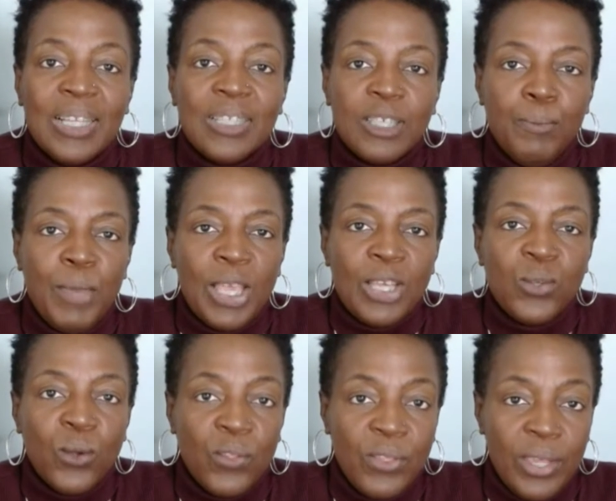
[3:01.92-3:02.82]
to make
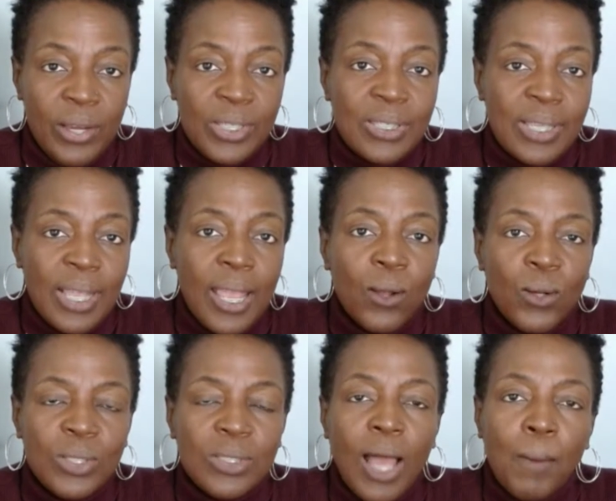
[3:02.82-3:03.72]
sure they're staying on
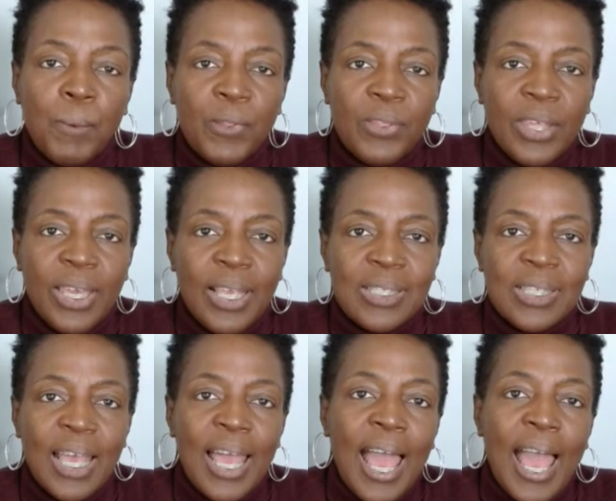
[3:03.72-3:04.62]
top of things
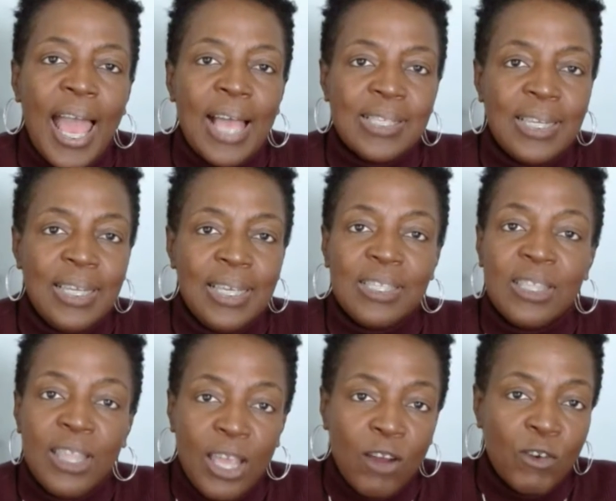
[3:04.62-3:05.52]
as it is
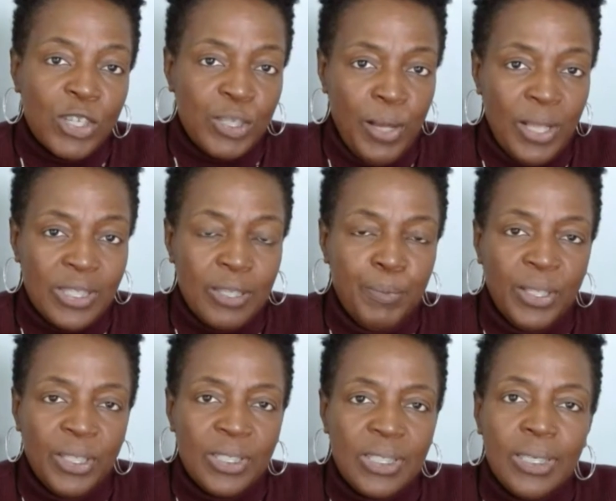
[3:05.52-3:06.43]
their
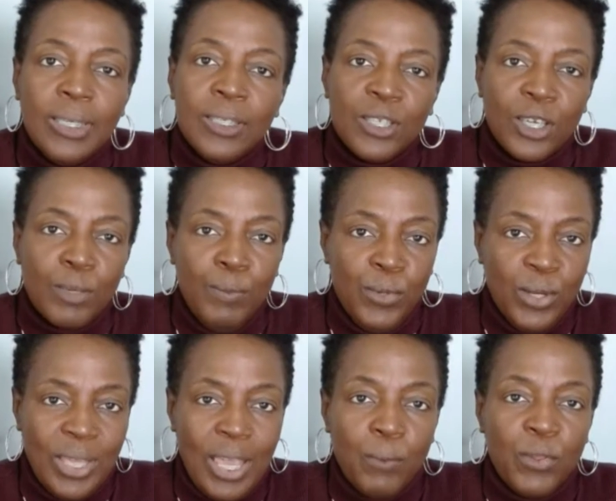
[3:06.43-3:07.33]
responsibility to
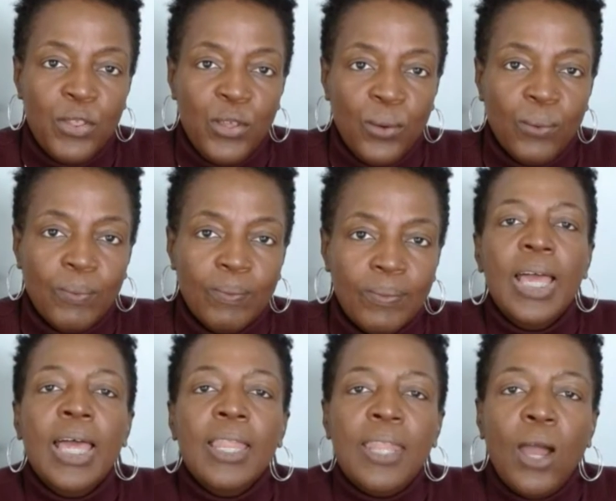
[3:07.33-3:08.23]
communicate with you.
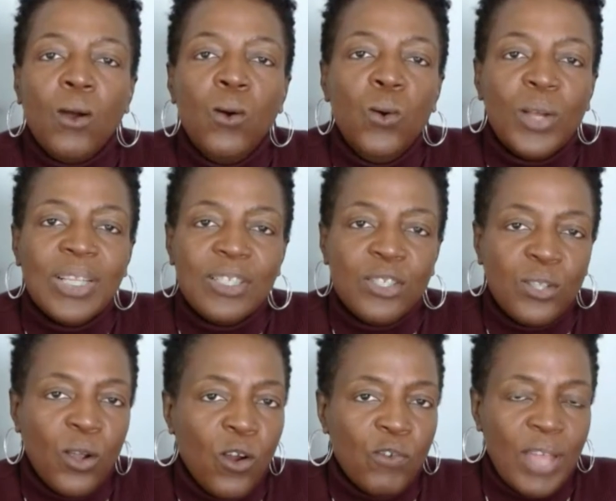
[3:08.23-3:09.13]
Now, who can
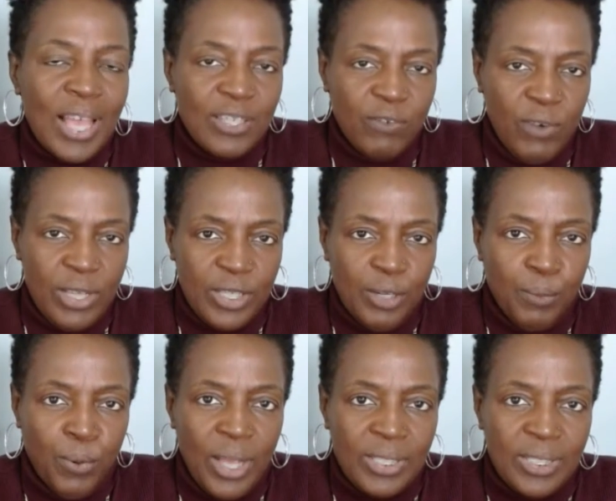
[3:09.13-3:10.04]
serve as a resident
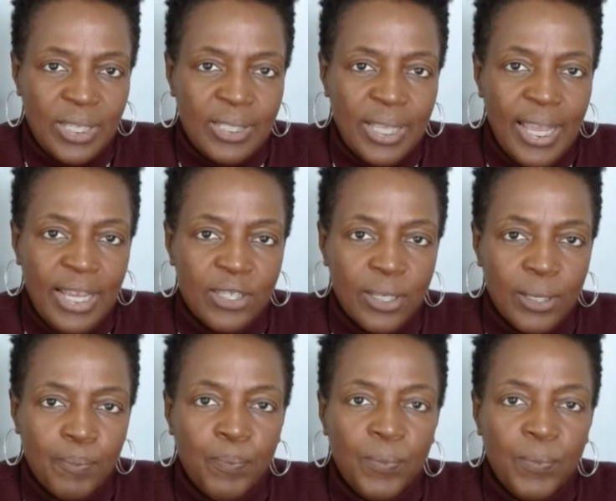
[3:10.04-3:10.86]
process agent?